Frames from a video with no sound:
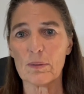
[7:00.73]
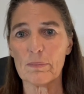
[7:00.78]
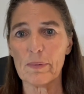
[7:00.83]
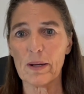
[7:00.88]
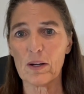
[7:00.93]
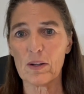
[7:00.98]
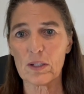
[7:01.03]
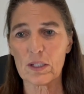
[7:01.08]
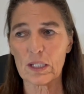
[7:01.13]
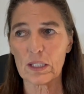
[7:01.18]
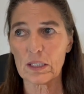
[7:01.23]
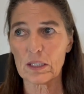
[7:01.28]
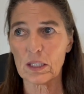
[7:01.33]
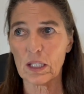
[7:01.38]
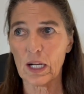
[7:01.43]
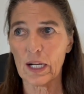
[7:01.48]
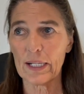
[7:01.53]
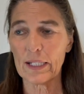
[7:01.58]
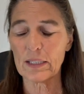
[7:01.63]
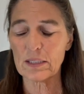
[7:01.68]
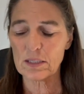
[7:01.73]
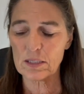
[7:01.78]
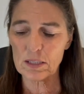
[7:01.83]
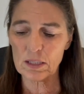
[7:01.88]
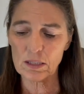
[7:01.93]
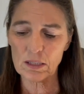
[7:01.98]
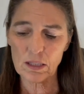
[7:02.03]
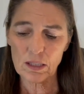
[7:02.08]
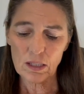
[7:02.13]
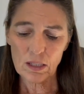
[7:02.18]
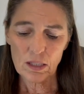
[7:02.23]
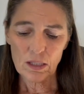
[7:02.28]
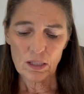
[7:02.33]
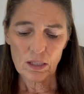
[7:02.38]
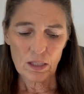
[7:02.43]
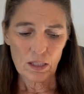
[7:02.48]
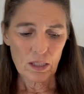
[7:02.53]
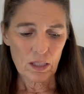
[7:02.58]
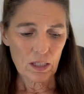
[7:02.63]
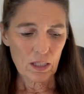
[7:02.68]
American clients. And
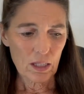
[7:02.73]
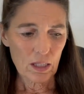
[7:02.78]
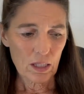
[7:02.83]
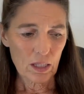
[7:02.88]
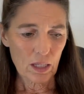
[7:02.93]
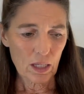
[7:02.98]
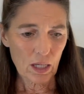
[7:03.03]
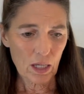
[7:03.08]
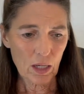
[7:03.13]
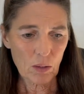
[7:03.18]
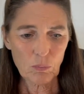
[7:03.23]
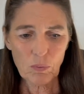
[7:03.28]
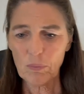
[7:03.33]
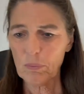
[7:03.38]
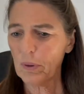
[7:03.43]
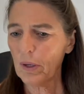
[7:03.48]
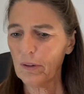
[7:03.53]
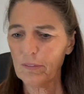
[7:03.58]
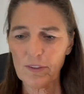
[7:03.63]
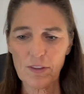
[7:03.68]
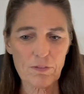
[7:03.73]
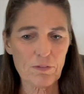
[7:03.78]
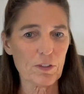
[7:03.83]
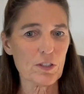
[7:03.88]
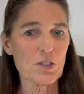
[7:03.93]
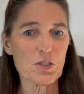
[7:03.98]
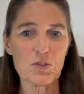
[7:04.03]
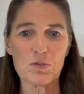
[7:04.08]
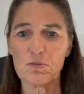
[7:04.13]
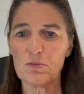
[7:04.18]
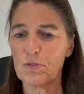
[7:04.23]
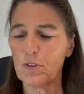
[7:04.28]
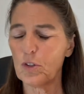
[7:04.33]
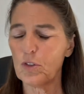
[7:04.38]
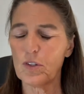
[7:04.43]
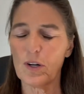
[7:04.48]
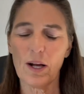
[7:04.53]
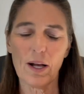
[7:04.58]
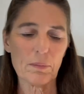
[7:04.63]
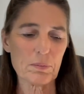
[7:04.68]
uh, we went over the first few
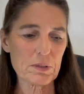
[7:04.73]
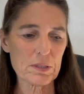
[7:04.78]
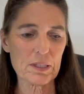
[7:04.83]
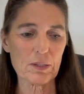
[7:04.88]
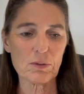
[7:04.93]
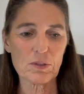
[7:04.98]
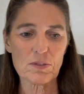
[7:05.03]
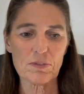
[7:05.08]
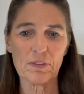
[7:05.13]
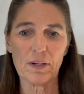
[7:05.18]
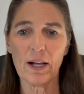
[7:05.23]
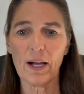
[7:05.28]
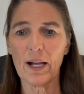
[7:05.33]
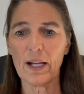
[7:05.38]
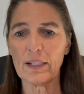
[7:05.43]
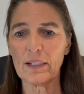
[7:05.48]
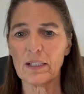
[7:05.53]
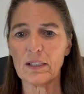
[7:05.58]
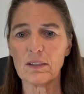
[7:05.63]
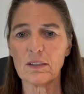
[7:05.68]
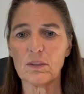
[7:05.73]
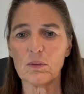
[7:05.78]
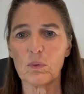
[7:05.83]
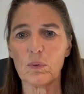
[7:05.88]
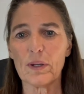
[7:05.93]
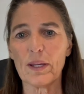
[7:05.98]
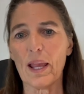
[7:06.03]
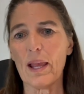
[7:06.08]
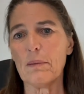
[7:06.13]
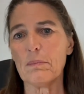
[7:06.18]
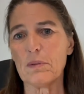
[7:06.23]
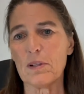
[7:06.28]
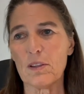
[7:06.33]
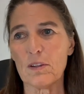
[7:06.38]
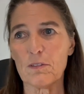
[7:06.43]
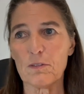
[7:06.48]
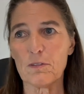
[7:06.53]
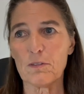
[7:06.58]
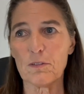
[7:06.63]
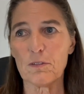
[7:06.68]
drops, and that was fine. And we came to
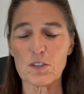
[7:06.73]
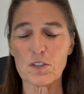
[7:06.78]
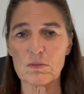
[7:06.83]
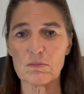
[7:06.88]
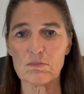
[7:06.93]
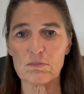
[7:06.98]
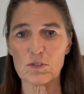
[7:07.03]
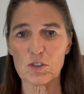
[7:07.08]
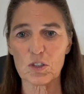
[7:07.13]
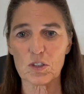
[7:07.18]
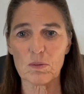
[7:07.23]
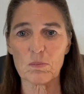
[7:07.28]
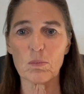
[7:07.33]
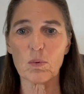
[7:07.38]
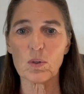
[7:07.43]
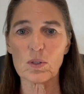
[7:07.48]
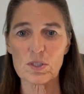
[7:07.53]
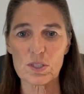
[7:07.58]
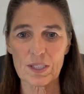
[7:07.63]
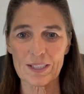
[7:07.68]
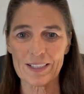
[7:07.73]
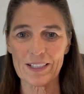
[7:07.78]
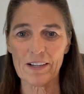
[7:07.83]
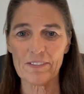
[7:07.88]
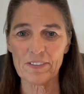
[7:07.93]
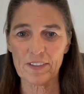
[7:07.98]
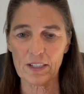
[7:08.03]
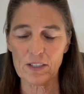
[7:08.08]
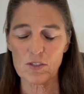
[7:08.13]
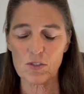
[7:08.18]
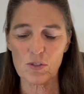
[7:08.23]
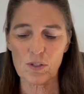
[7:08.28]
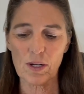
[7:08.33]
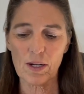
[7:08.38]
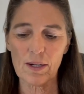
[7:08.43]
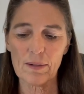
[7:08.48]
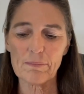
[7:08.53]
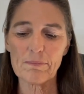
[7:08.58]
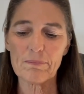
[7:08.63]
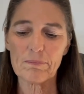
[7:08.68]
the first sort of more significant
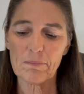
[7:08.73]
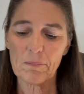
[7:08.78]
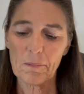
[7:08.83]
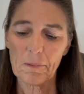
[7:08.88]
drop